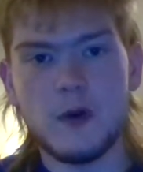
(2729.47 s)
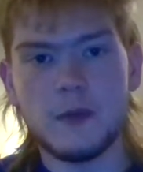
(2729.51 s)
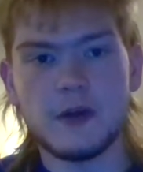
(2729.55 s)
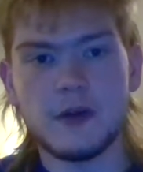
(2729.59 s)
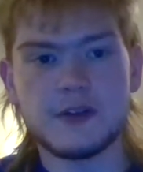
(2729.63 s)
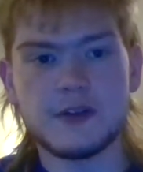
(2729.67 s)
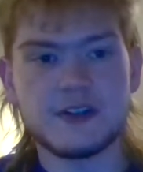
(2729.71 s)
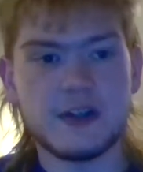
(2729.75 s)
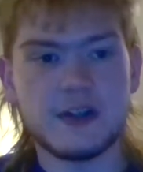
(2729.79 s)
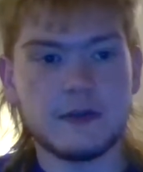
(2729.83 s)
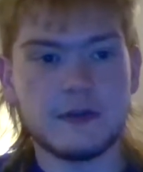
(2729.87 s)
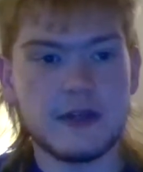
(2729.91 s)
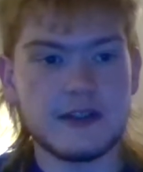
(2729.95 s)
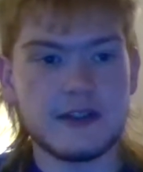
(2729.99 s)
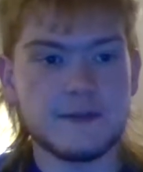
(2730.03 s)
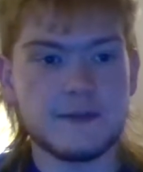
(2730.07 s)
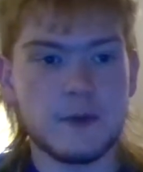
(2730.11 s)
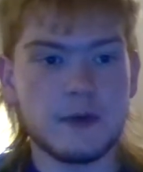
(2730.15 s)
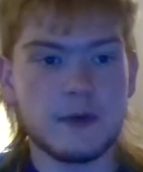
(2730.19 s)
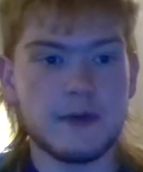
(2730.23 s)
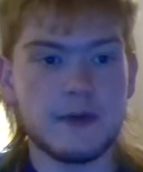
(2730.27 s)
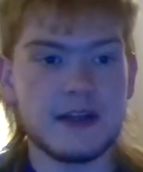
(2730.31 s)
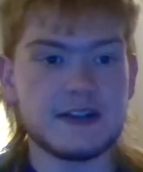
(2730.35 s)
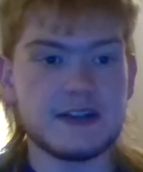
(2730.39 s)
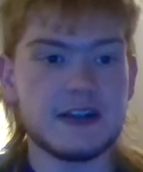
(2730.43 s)
Sunrise
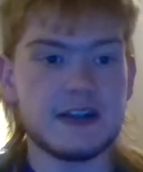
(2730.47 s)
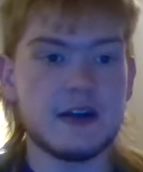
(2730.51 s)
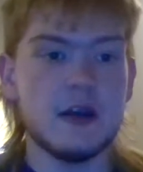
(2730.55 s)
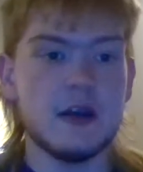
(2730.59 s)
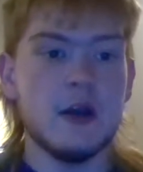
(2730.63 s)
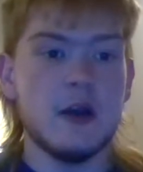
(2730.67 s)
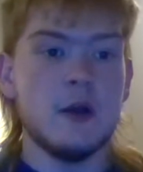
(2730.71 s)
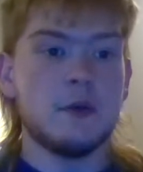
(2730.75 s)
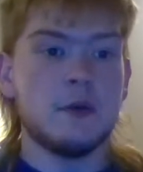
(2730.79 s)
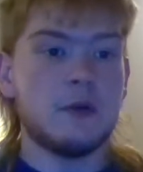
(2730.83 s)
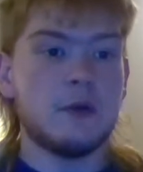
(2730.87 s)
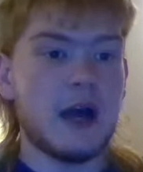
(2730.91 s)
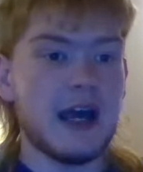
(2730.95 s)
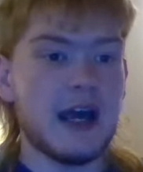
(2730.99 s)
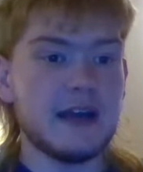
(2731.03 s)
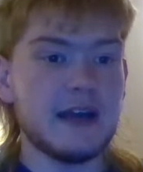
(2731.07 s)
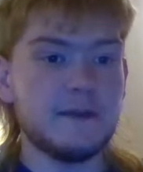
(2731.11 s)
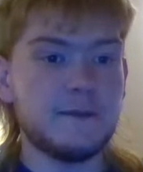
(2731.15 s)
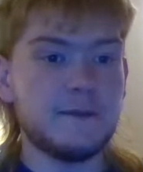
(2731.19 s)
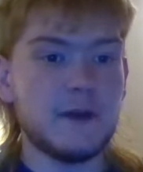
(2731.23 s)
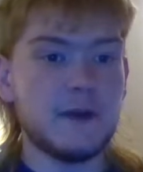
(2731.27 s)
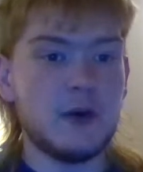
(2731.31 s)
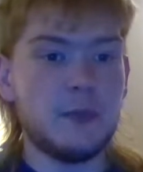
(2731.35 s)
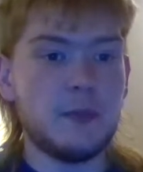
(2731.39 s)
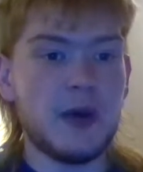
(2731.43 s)
Ford Racing. Ryan
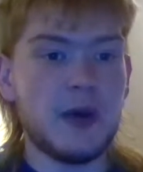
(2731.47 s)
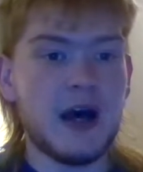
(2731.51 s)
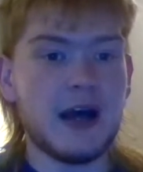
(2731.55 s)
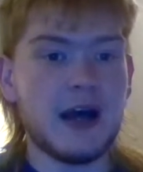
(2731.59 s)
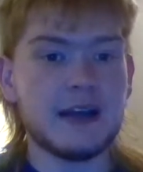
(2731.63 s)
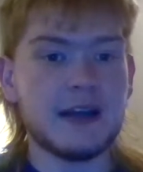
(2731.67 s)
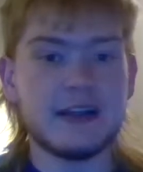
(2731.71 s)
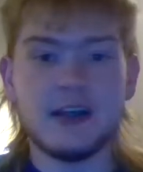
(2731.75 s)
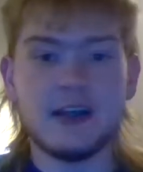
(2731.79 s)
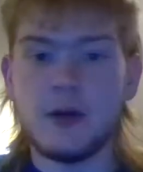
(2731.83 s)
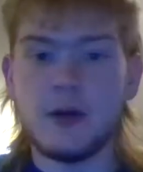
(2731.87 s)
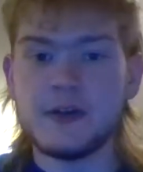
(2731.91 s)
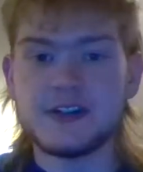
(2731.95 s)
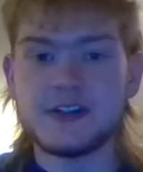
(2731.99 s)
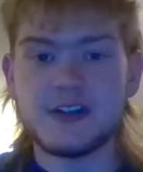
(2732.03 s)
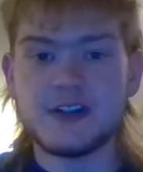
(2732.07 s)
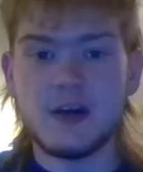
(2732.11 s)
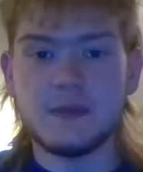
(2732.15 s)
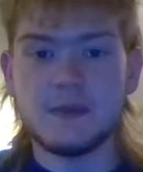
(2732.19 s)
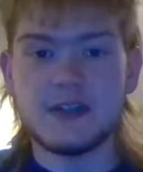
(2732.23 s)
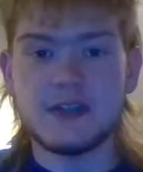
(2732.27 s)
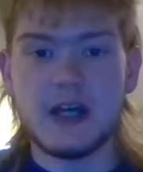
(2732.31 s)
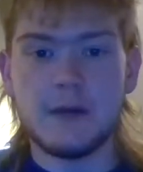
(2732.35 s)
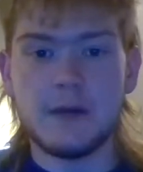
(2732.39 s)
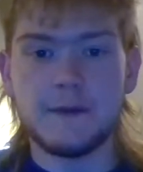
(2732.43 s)
Philpott, he always
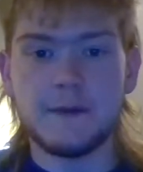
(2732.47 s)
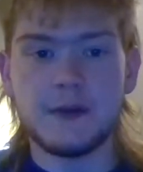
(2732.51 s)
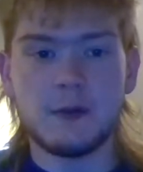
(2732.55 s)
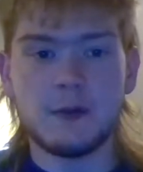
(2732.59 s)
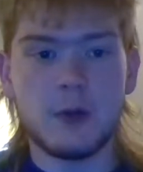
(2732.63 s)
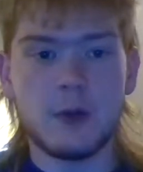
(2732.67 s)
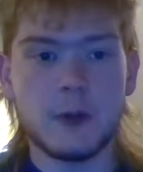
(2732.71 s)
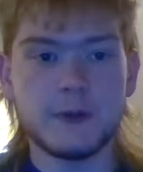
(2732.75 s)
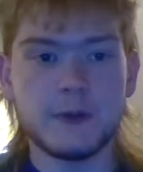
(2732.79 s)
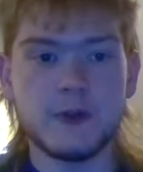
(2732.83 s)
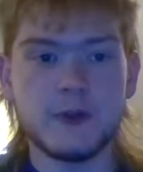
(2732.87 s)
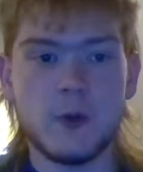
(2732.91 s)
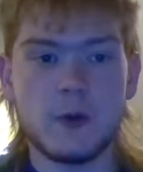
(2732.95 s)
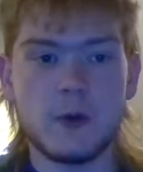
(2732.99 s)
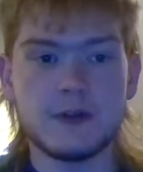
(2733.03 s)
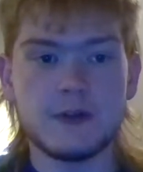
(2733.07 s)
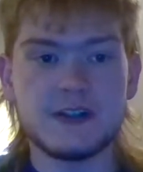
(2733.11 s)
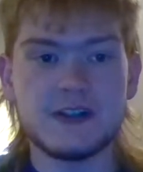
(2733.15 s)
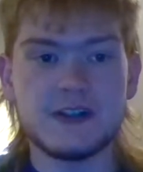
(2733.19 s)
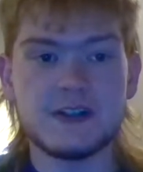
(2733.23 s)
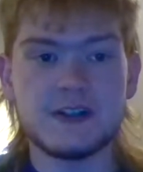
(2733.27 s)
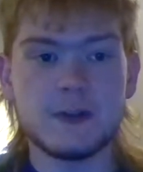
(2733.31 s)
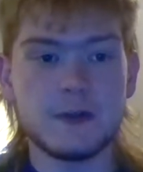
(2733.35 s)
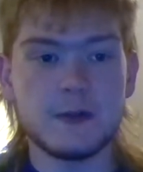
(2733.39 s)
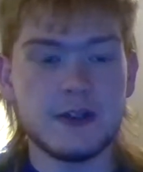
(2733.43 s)
comes out for the road
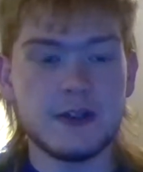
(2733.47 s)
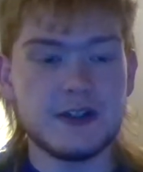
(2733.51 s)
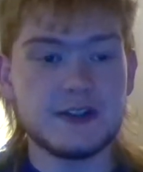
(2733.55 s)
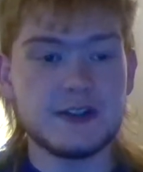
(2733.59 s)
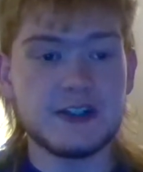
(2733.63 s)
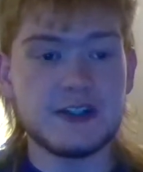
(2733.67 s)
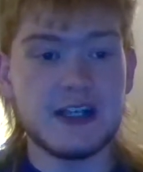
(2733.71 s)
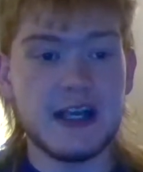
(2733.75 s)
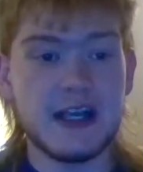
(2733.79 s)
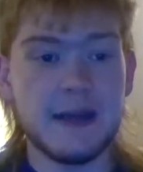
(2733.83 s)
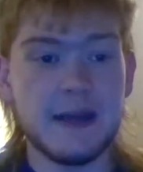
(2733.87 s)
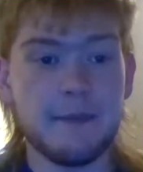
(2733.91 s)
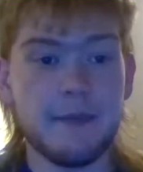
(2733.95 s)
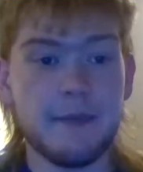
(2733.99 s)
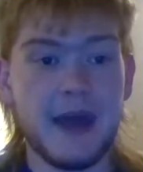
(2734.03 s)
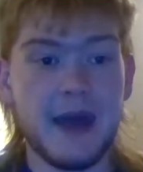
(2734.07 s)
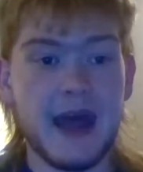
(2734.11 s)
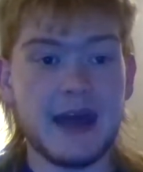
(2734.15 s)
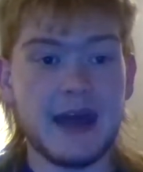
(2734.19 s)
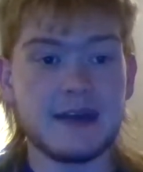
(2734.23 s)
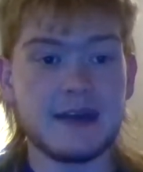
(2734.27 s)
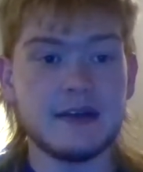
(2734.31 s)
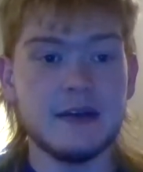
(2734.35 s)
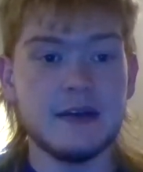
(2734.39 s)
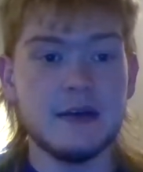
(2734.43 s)
courses, so good to see him
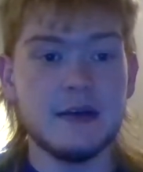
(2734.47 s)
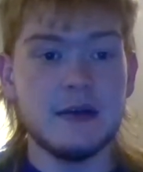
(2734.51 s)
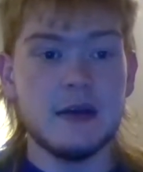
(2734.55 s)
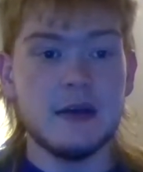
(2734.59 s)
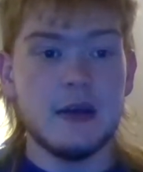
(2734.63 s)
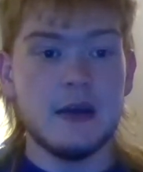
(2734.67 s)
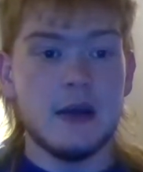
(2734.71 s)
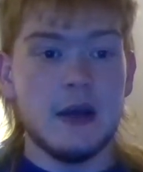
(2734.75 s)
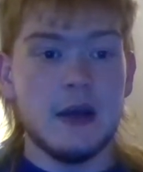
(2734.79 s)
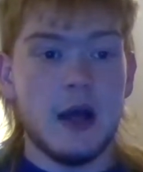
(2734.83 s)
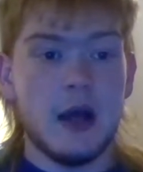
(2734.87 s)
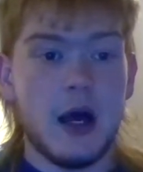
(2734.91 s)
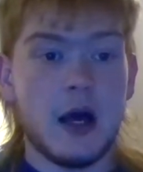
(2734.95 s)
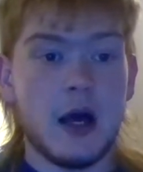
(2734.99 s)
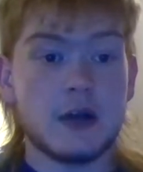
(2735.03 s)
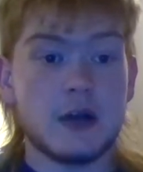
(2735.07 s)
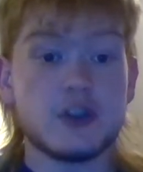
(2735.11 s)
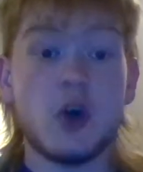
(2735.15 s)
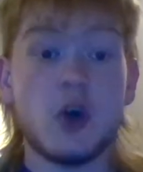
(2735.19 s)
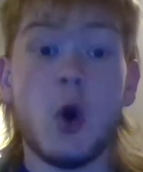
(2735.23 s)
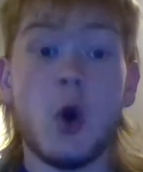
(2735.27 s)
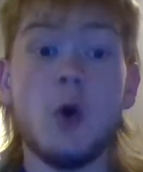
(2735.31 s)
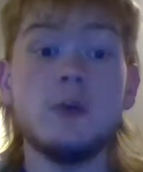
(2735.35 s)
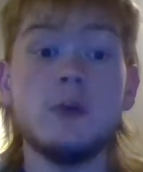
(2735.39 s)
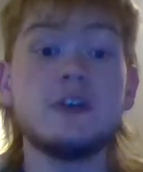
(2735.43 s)
back.
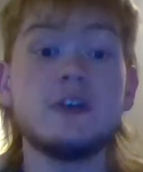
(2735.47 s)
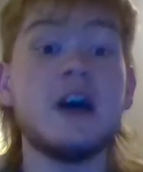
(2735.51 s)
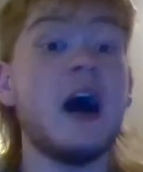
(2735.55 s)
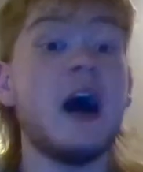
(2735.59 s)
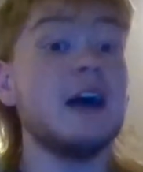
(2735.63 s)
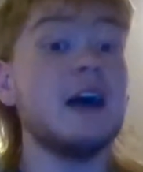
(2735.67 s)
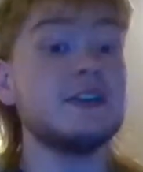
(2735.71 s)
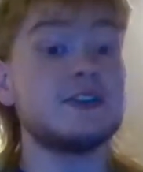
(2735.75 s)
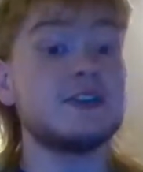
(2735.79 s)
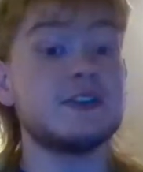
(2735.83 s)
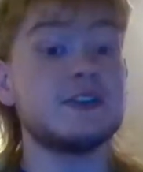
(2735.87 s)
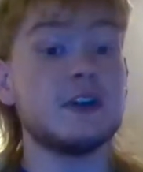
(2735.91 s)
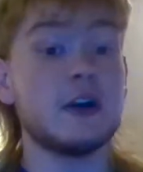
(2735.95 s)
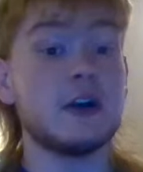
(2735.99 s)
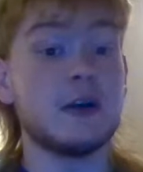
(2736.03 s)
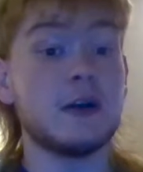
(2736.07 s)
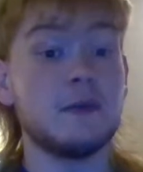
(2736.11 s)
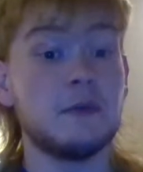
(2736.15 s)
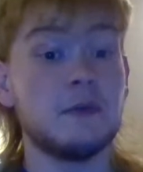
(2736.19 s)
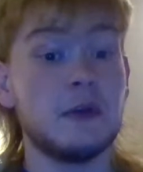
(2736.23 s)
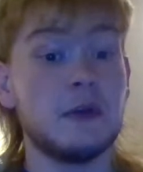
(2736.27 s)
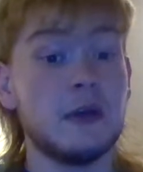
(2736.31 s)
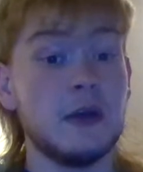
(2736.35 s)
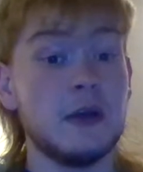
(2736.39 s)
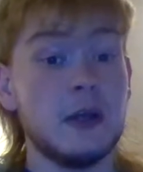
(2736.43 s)
Cole
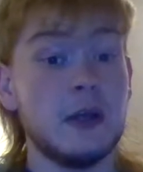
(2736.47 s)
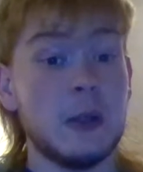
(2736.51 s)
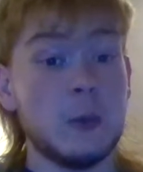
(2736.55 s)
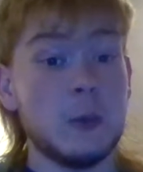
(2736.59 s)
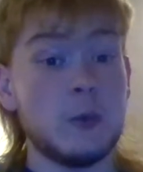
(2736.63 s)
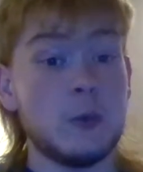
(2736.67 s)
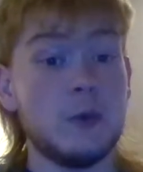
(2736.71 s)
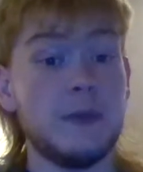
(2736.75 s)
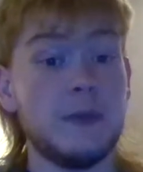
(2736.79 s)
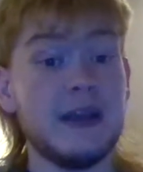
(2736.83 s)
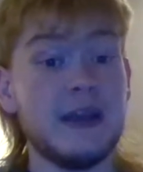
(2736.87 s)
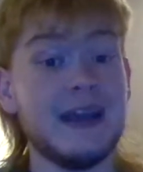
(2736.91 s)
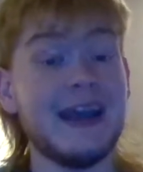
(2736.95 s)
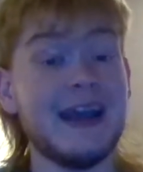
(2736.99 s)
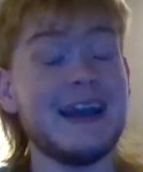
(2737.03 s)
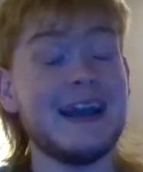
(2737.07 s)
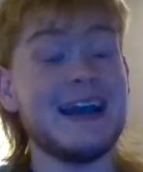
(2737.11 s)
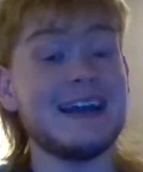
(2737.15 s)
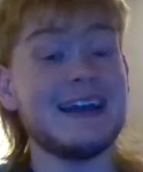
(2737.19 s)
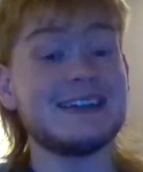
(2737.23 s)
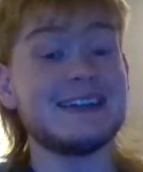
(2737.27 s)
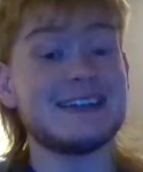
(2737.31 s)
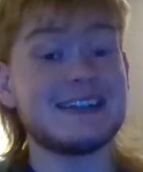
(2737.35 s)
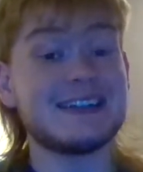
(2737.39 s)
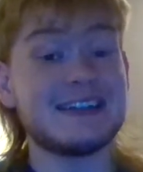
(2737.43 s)
Custer will be in
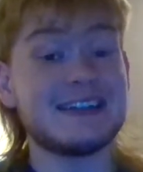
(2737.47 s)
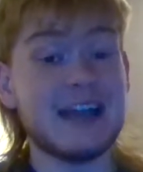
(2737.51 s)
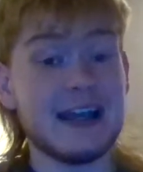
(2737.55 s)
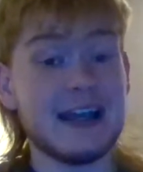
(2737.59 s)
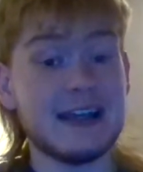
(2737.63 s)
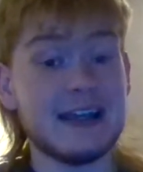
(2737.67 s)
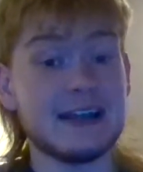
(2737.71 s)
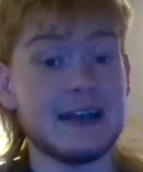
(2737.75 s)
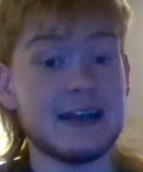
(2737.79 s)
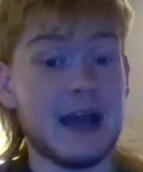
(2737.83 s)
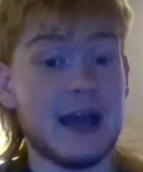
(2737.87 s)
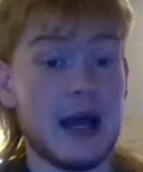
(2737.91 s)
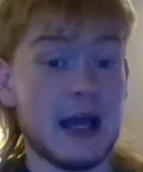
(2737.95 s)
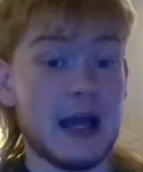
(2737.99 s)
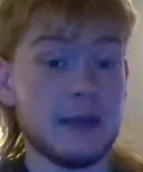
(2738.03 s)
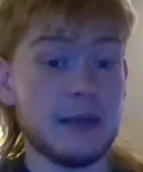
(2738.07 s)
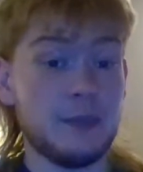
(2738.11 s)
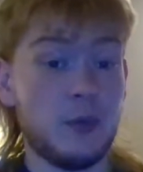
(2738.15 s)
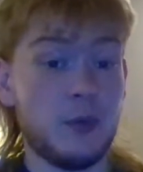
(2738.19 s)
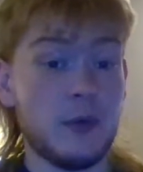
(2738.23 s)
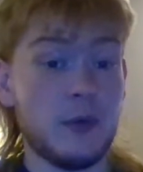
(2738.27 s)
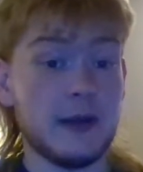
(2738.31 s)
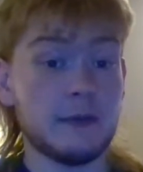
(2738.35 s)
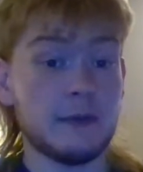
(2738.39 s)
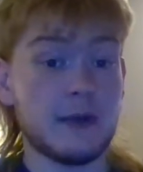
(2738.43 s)
a second High
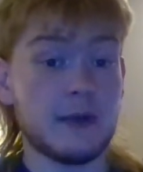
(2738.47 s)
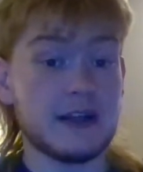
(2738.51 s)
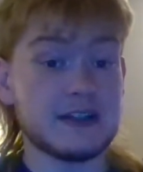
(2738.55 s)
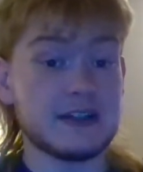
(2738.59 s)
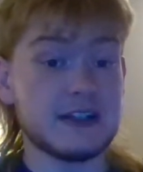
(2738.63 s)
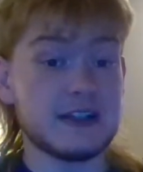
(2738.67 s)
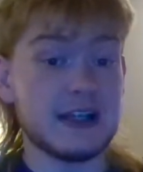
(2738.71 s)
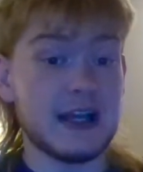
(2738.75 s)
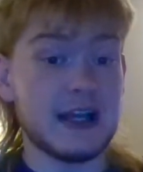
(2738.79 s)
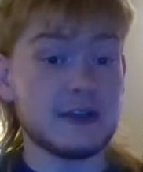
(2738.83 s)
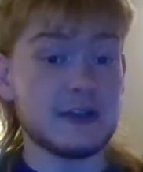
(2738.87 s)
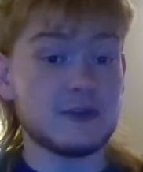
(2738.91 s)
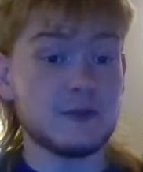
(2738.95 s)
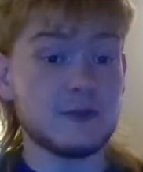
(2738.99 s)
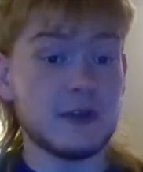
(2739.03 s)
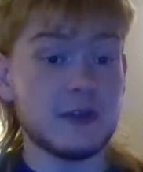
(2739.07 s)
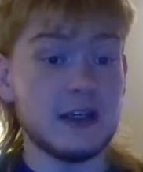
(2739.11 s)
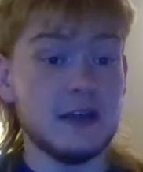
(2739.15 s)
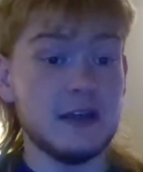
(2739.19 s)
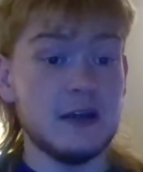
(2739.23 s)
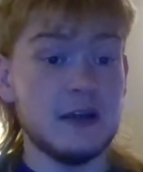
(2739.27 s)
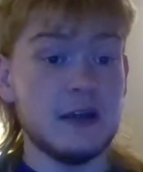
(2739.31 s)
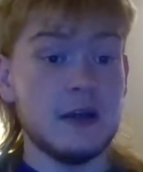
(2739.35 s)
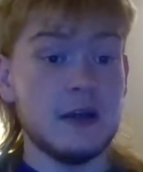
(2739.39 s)
Point Racing entry.